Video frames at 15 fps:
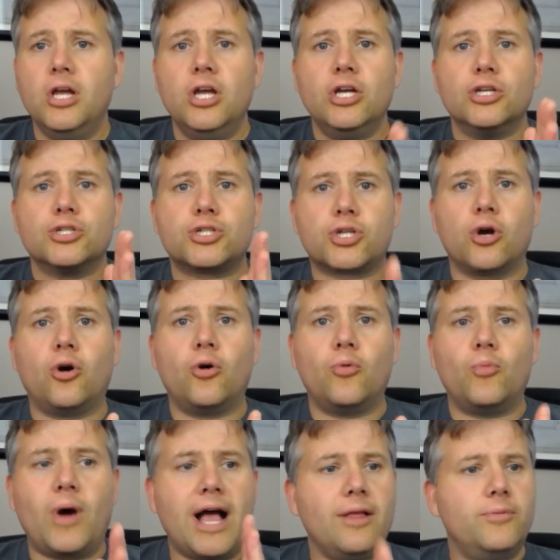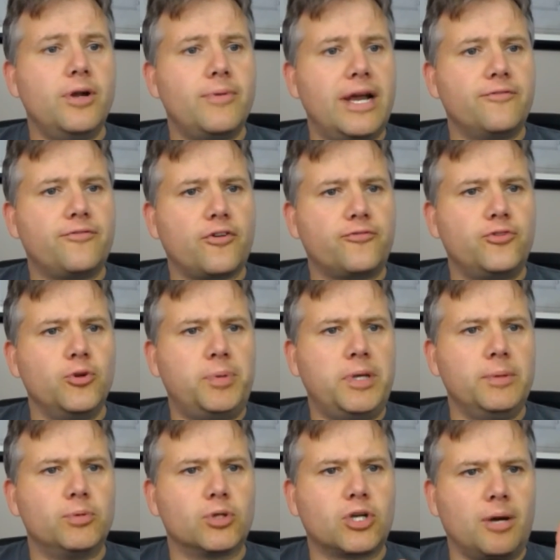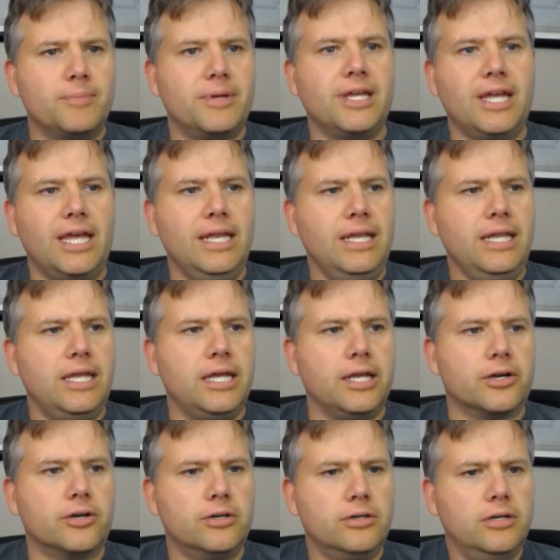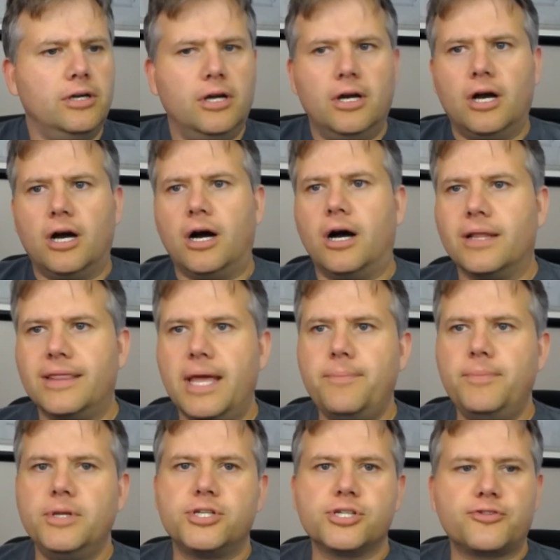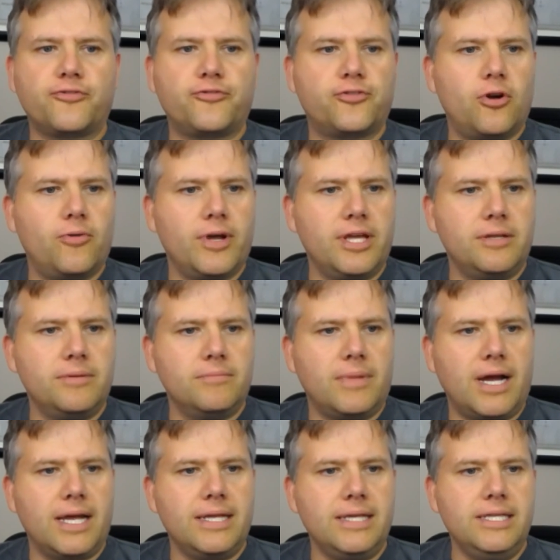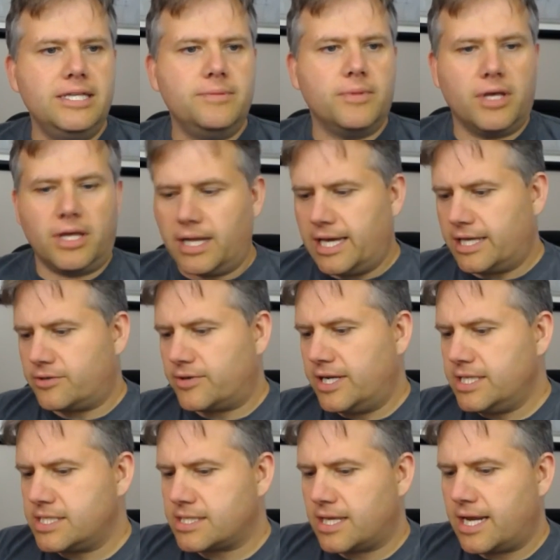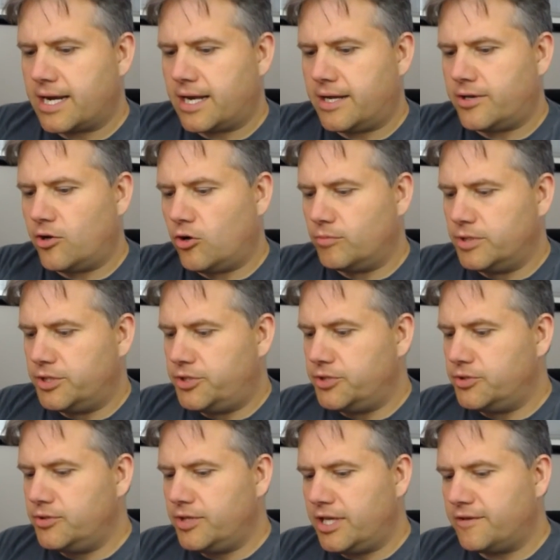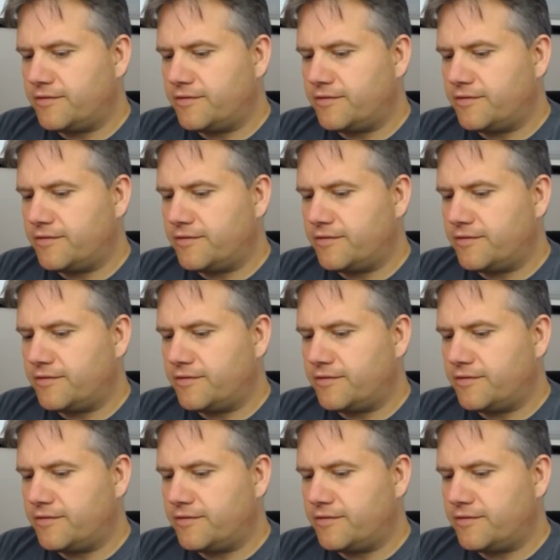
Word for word: So while we're waiting for a few people coming in here, let me just throw in my email address like I normally do. If